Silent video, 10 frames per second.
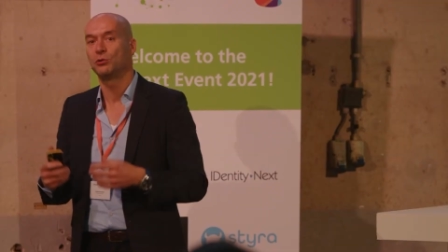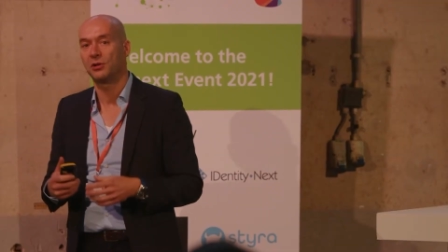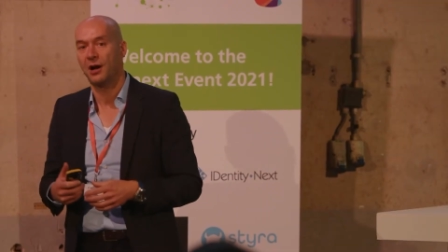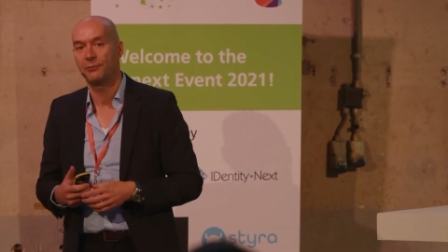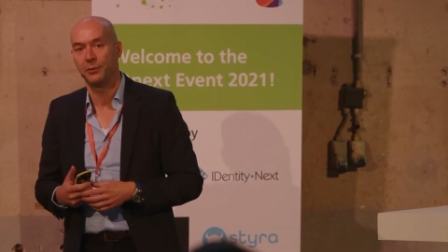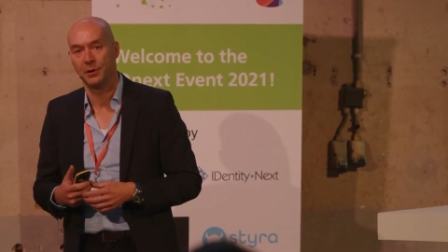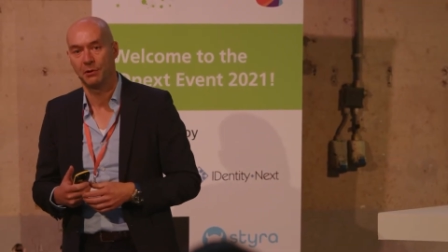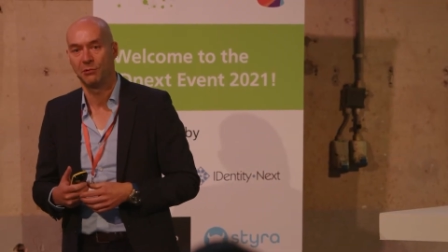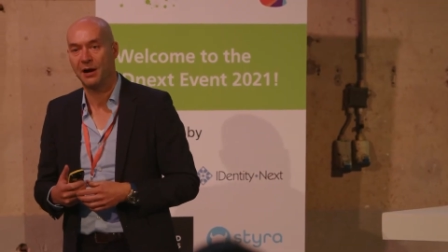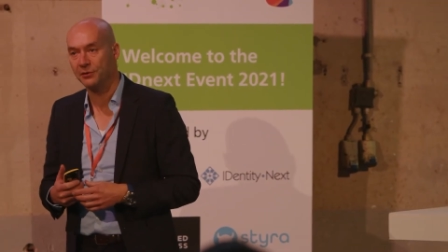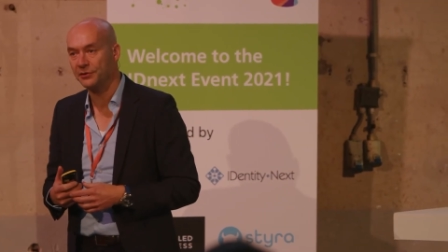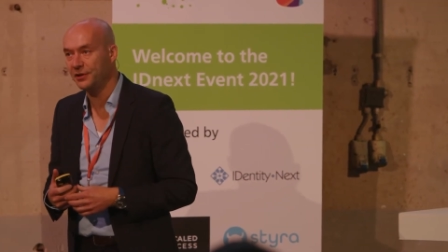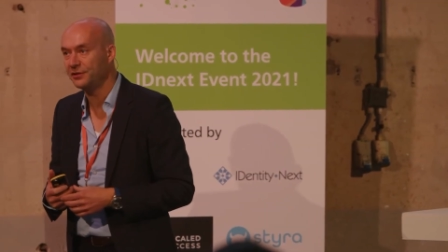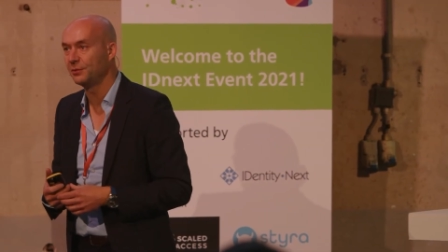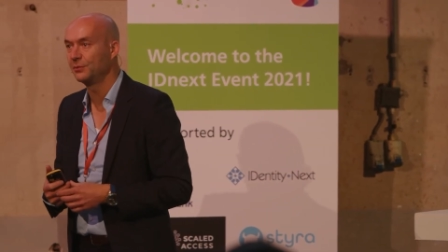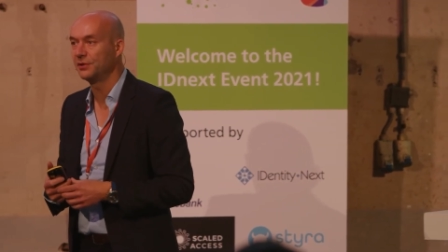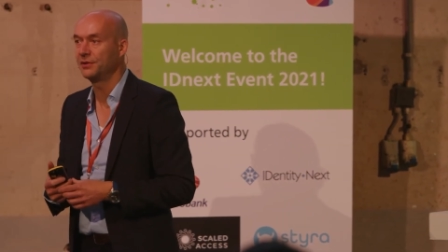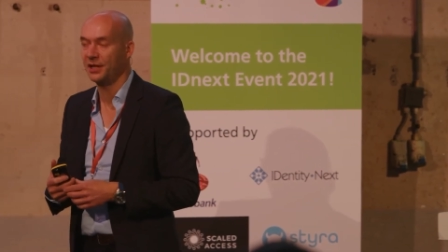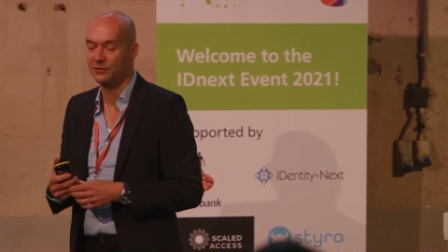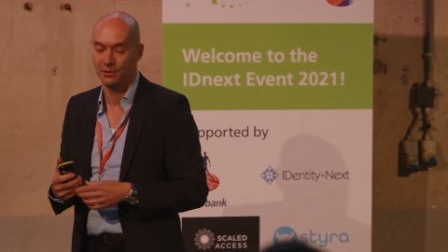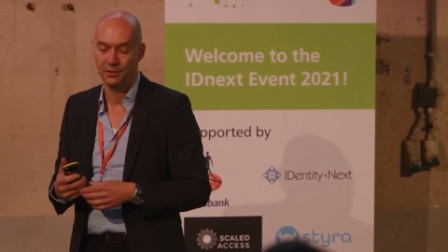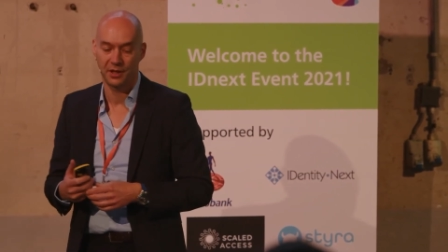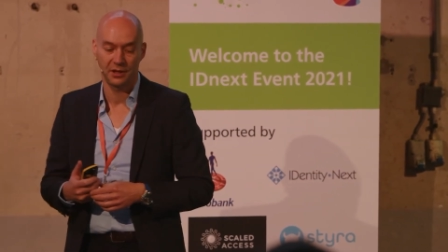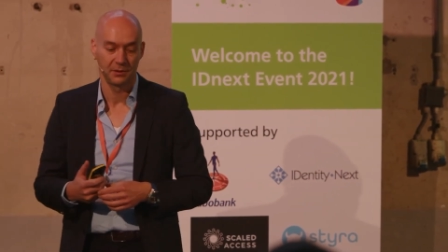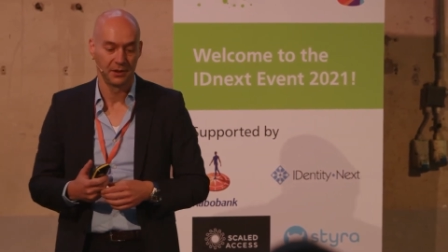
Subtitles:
software on router systems, that sort of thing.